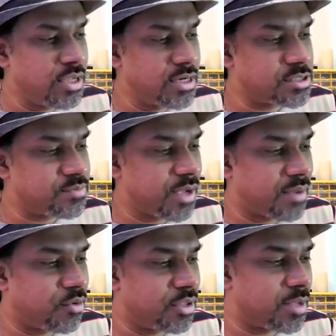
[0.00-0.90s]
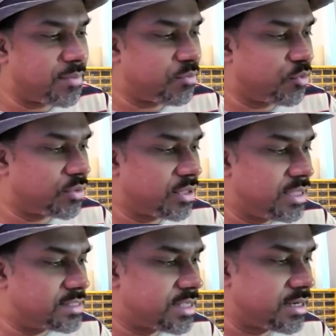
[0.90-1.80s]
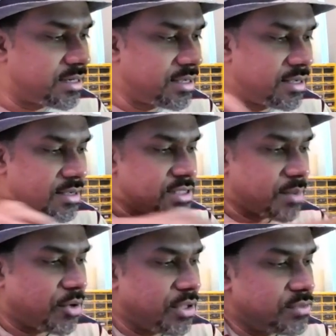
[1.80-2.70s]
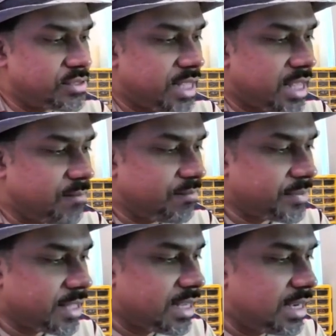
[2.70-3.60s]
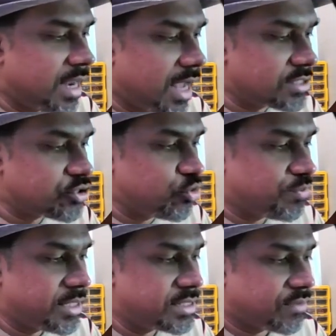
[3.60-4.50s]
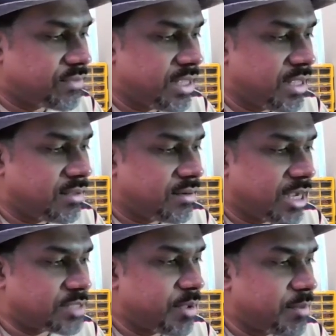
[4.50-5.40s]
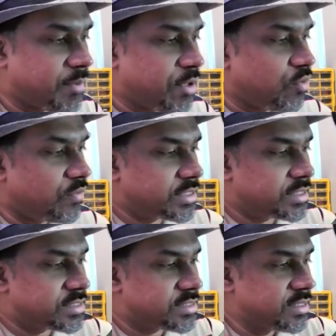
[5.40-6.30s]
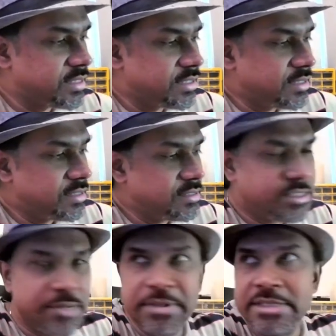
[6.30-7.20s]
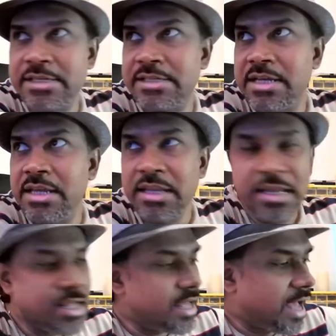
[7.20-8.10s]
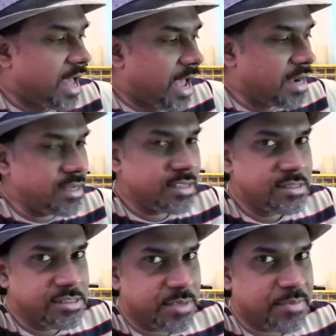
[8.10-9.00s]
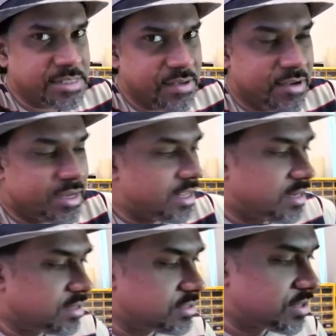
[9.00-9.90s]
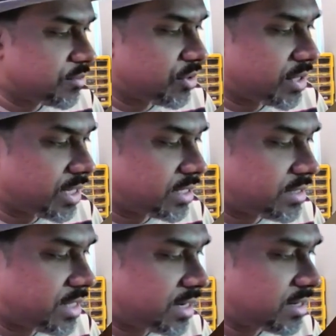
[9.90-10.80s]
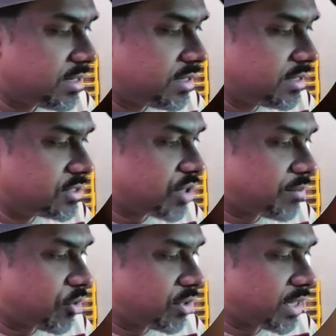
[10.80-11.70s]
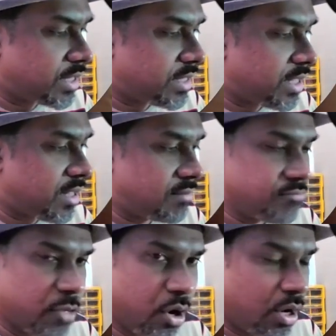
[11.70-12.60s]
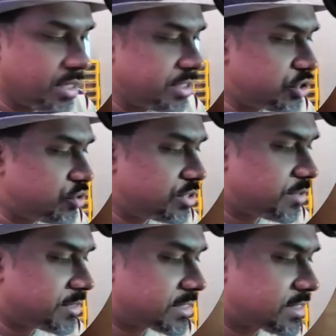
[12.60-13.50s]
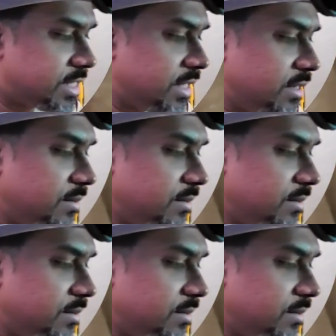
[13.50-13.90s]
is I'm going to keep it more easier. So I'm going to use the last two pins of the Raspberry Pi Pico, which is GP16 and GP17. So I'm going to connect it there. So I'm going to connect the orange to GP16